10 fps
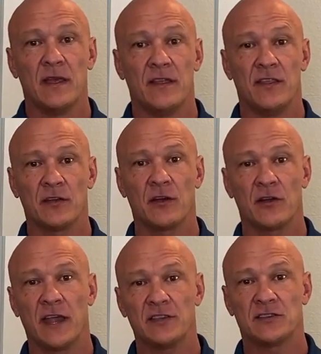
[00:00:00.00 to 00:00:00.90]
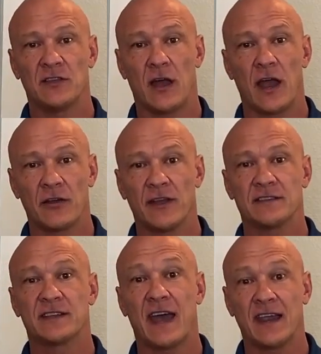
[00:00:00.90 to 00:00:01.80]
There are
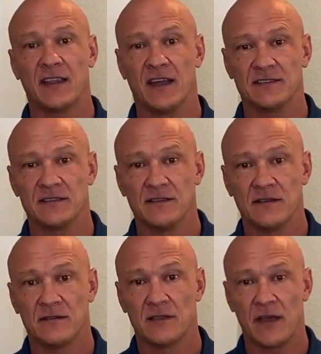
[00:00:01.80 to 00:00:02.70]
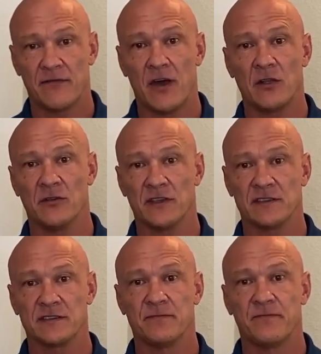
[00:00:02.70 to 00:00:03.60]
IRS guidelines that follow
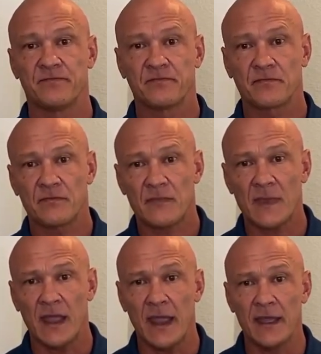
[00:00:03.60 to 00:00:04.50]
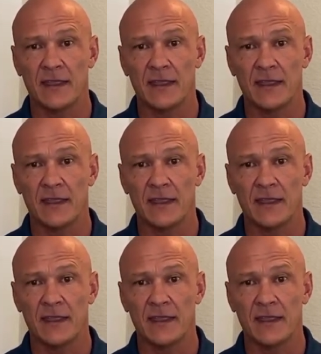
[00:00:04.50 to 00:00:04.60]
this, and